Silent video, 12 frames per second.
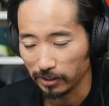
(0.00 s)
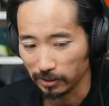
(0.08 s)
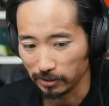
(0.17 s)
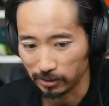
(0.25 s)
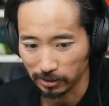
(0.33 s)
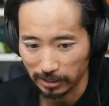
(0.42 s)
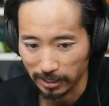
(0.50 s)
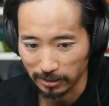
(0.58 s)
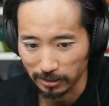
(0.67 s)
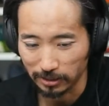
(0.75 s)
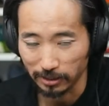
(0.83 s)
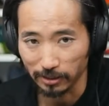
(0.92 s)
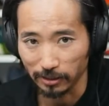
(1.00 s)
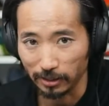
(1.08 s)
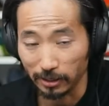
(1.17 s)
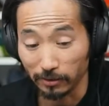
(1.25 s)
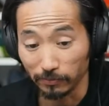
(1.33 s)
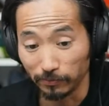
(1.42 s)
is because Casey did a
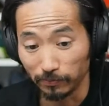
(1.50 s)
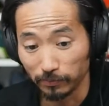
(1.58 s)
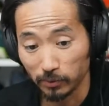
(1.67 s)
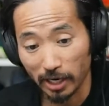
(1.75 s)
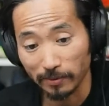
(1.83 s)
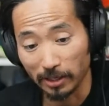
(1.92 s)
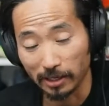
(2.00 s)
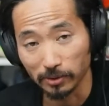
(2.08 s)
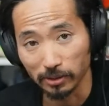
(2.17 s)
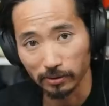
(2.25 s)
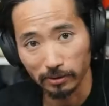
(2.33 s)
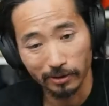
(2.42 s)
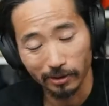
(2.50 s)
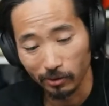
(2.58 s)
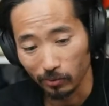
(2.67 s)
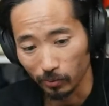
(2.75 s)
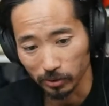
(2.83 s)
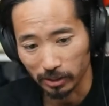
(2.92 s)
lot of time lapses.
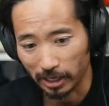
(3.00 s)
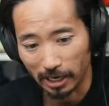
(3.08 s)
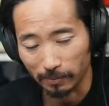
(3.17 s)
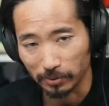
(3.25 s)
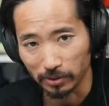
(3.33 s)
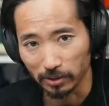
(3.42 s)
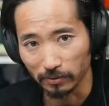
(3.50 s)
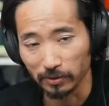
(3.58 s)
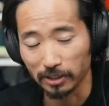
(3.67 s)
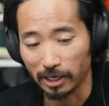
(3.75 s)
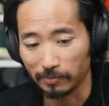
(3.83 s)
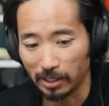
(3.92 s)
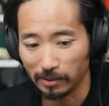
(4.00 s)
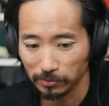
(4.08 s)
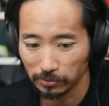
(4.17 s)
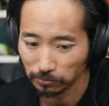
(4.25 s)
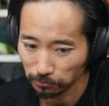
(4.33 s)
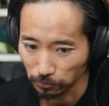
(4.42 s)
What's the opposite of a time
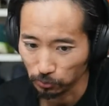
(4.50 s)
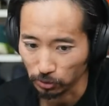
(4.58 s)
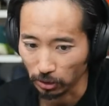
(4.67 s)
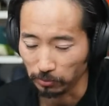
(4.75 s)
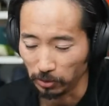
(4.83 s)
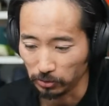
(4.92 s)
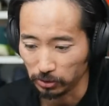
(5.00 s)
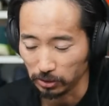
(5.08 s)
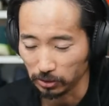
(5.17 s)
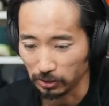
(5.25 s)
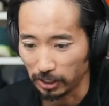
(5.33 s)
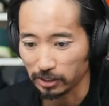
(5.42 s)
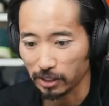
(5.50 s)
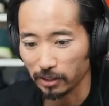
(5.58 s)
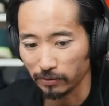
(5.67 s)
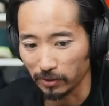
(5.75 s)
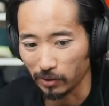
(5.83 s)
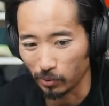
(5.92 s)
lapse? Slow motion. So that's kind
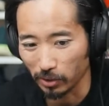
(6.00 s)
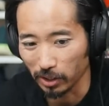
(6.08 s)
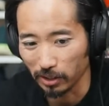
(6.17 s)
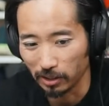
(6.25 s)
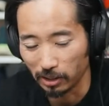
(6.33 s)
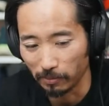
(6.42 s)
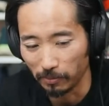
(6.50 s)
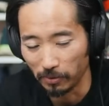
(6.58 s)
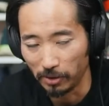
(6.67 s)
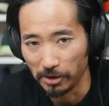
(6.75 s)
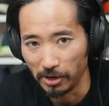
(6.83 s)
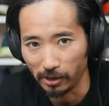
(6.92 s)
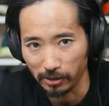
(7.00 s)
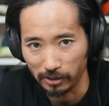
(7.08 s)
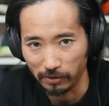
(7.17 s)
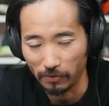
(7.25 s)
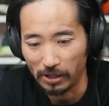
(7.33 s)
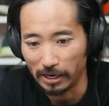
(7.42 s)
of like where the, the, the nugget
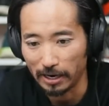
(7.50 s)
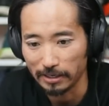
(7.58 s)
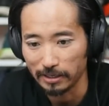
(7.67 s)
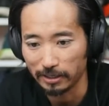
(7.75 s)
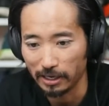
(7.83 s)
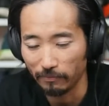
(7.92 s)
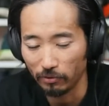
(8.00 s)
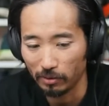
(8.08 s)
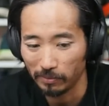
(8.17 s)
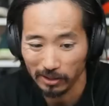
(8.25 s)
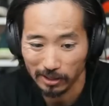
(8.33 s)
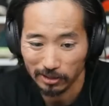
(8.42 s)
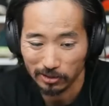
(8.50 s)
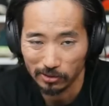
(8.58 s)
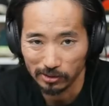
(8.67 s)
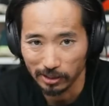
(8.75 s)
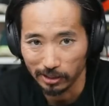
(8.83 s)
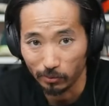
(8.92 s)
of that idea came from. And then it
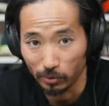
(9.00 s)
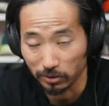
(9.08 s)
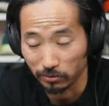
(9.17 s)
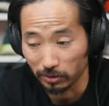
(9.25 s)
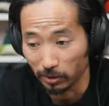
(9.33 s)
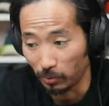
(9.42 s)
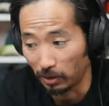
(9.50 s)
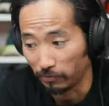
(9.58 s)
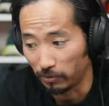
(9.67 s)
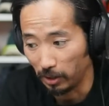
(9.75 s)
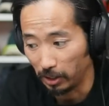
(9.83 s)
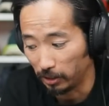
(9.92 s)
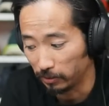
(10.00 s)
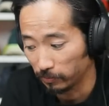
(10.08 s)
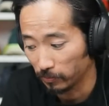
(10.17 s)
turns out it works really well for running.